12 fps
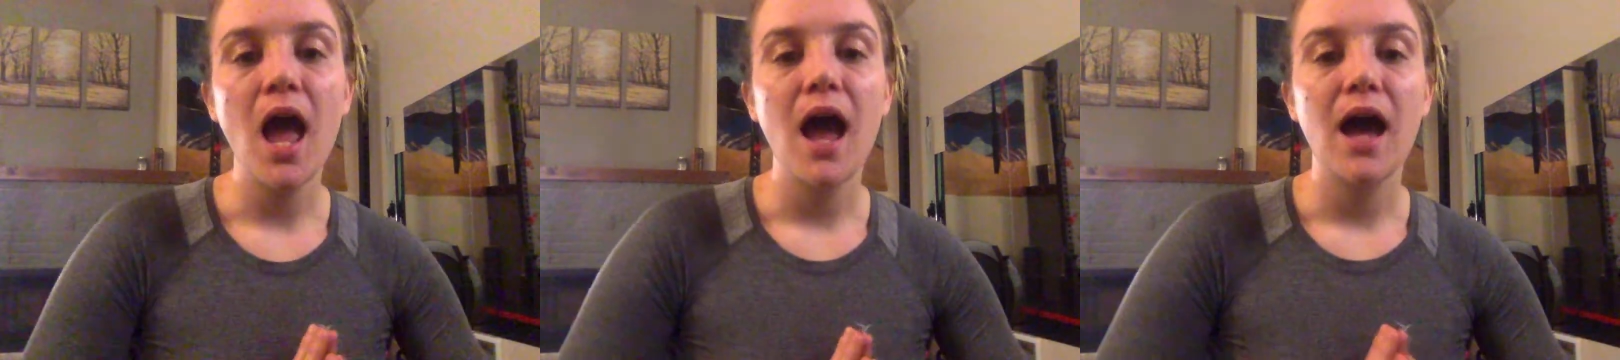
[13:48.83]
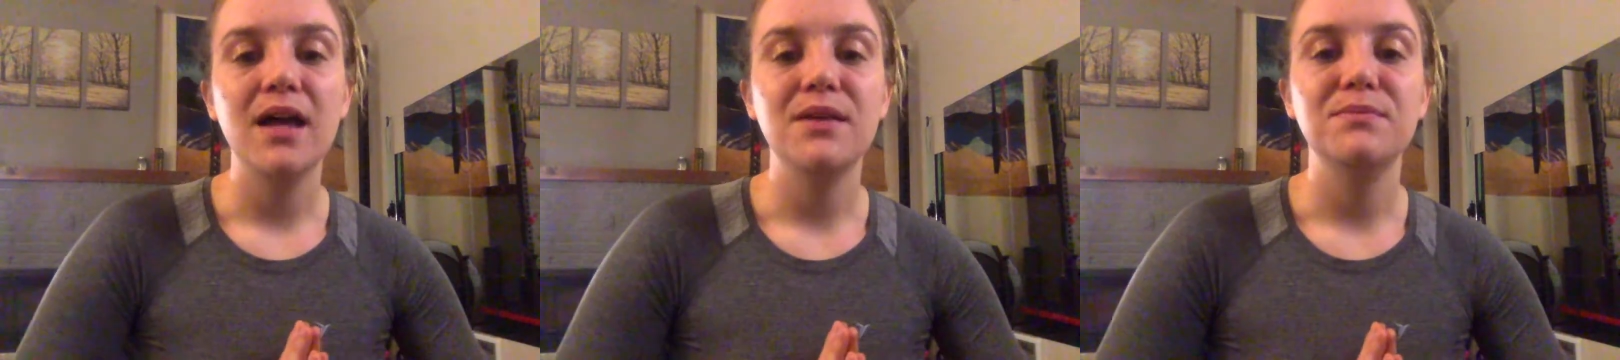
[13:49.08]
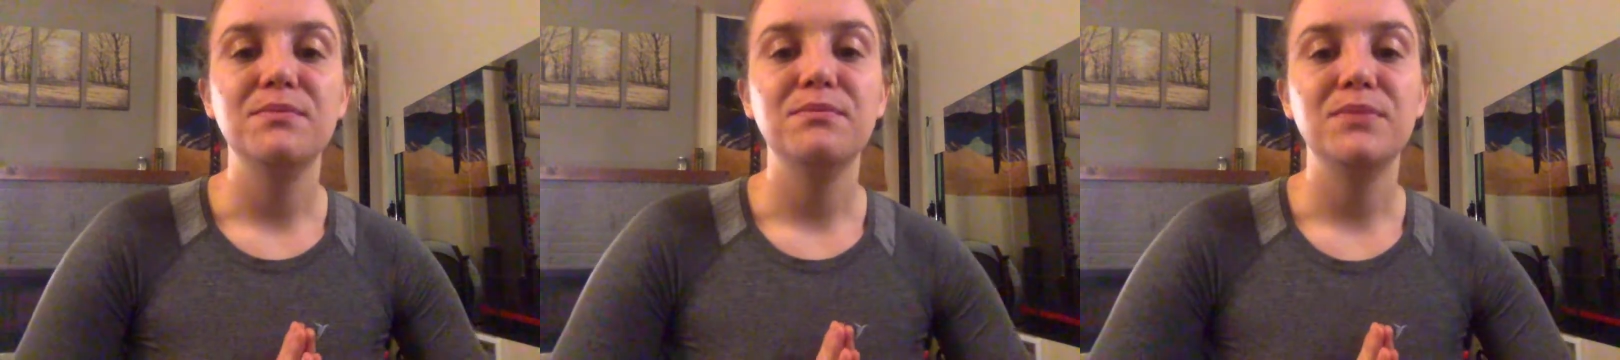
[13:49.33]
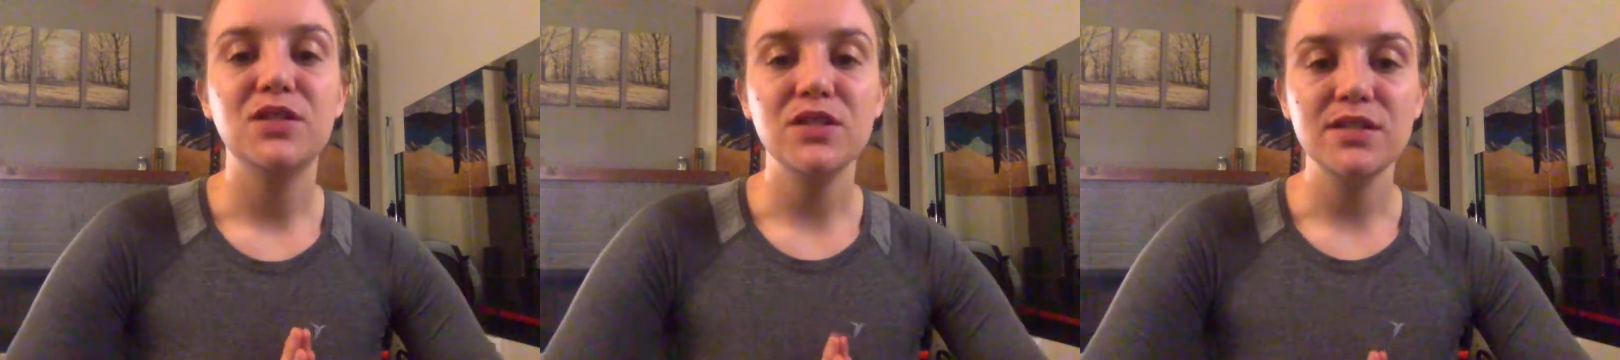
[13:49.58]

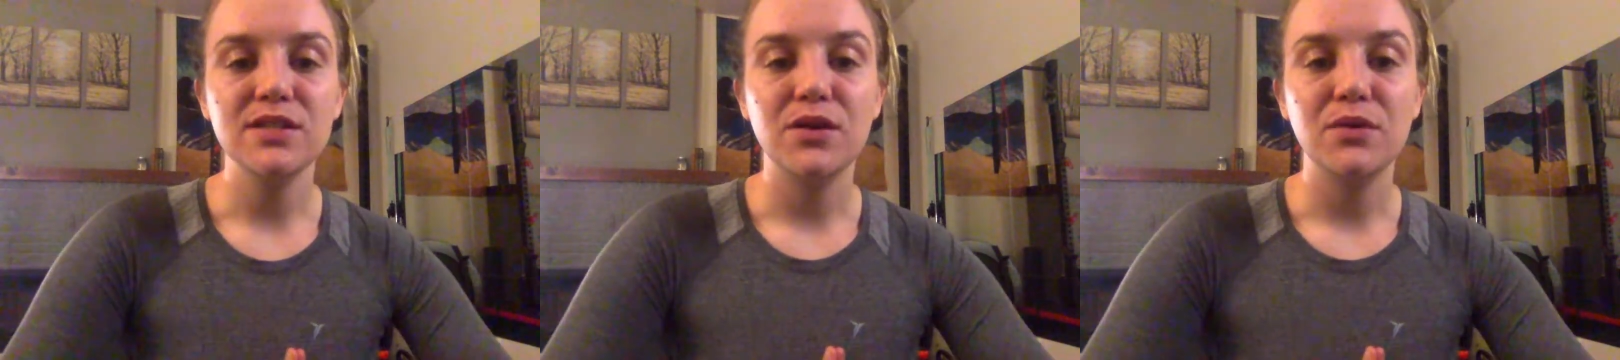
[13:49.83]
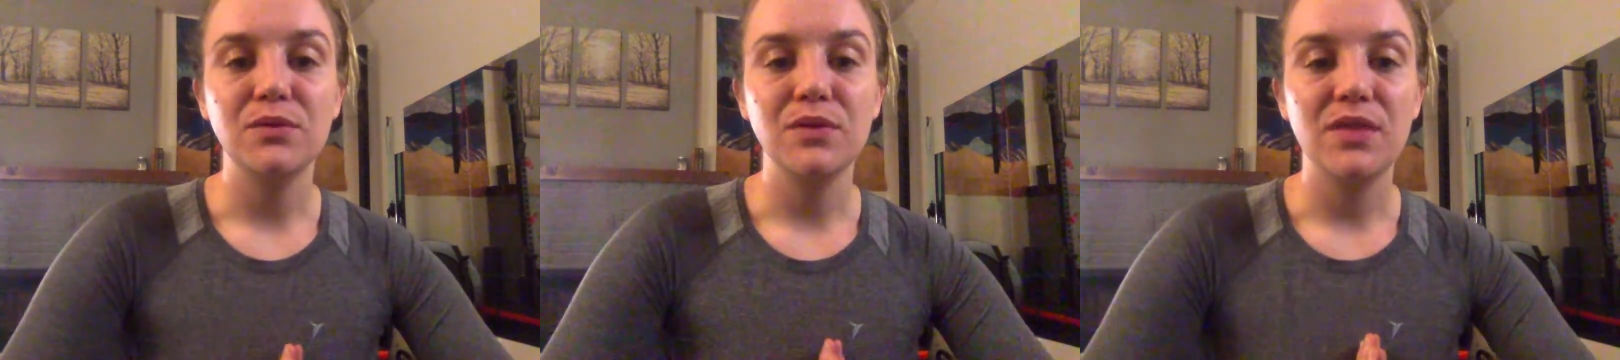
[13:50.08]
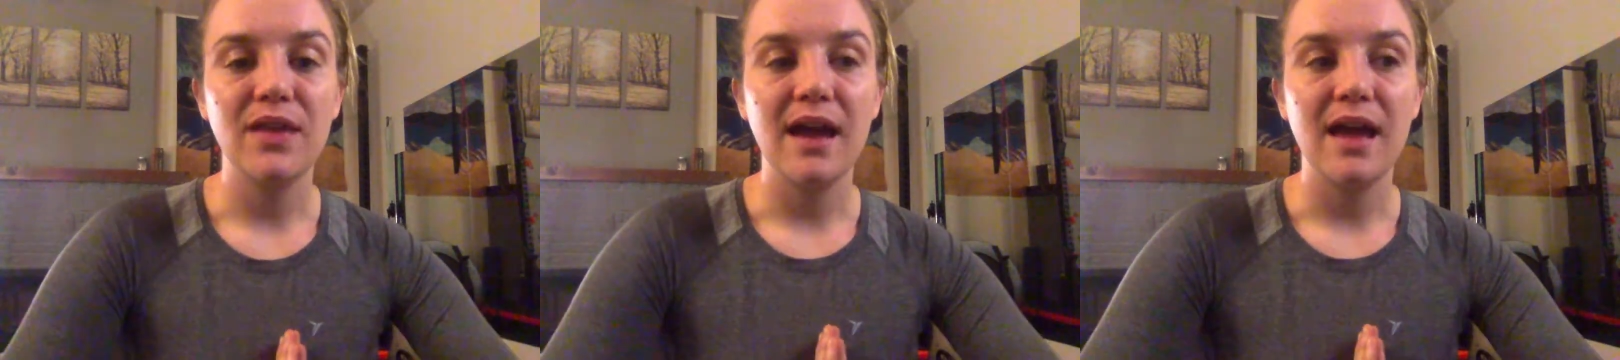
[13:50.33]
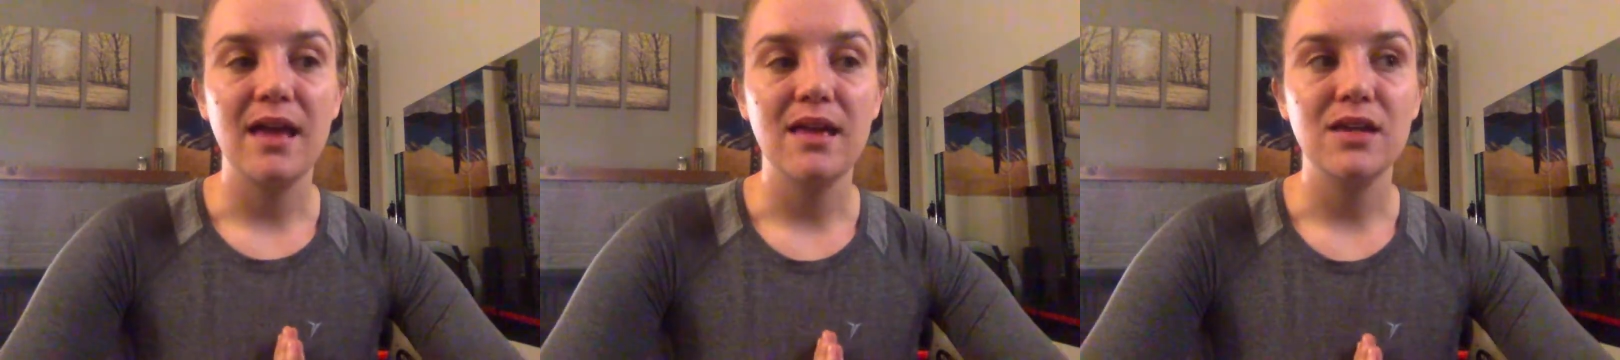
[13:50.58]
But just know
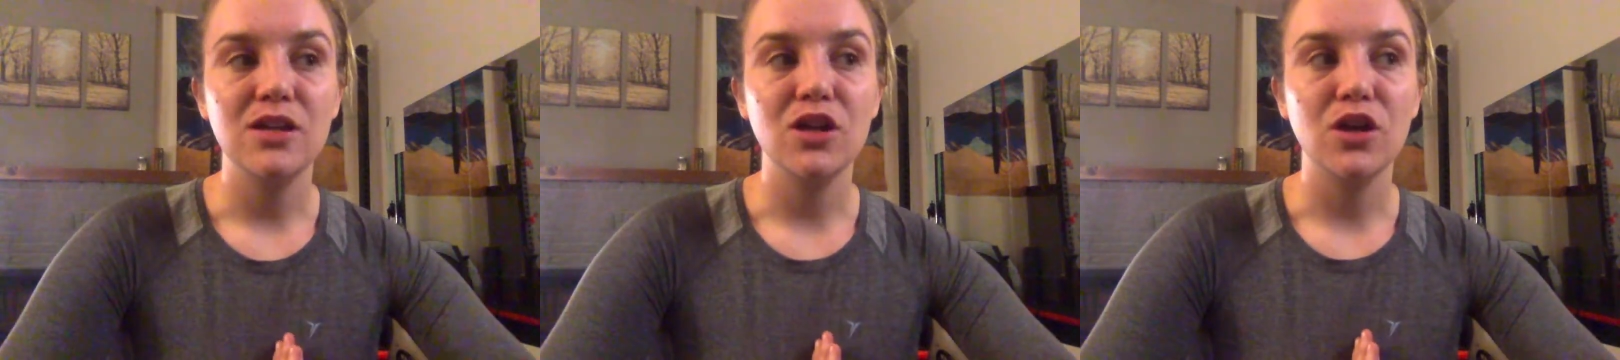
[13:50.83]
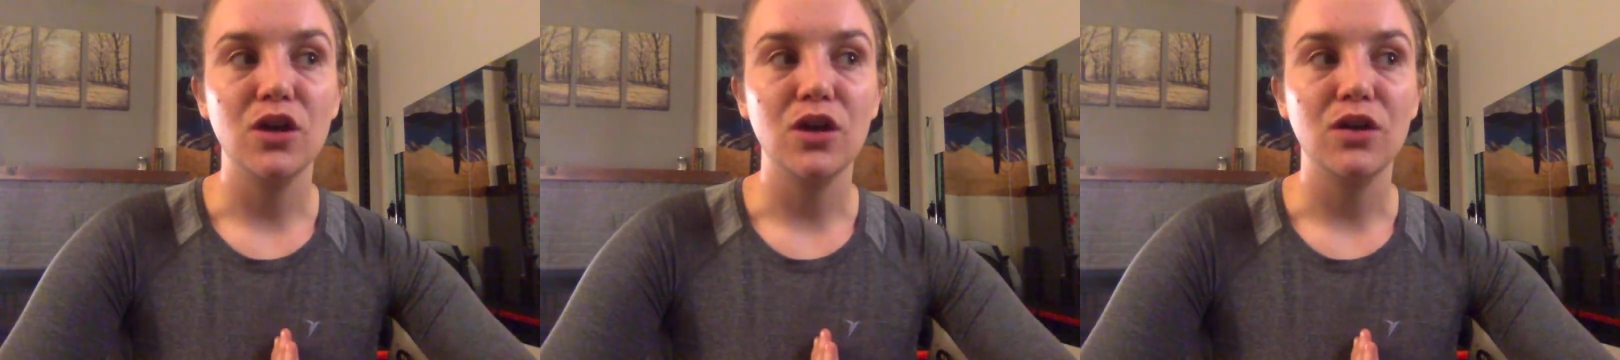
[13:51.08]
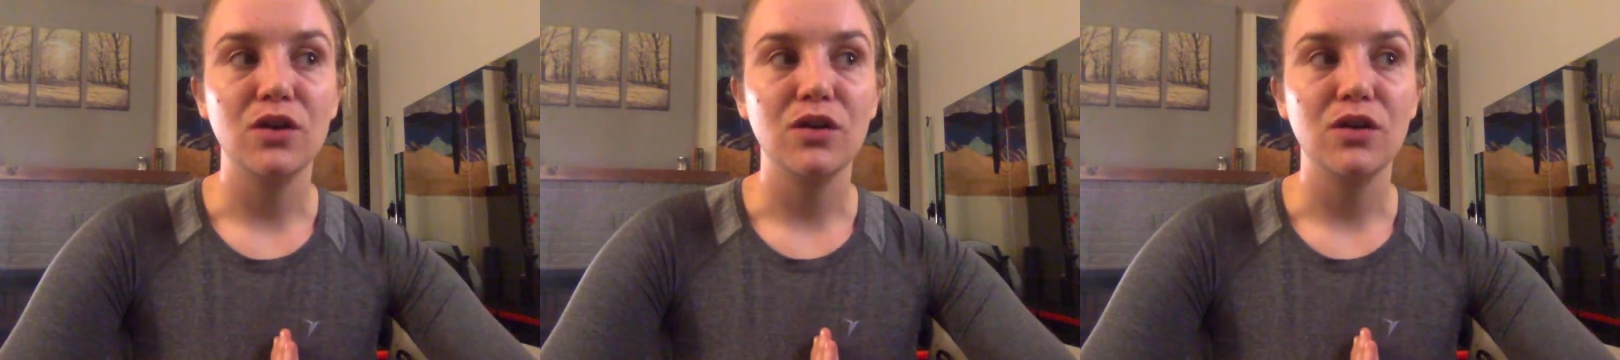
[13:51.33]
that your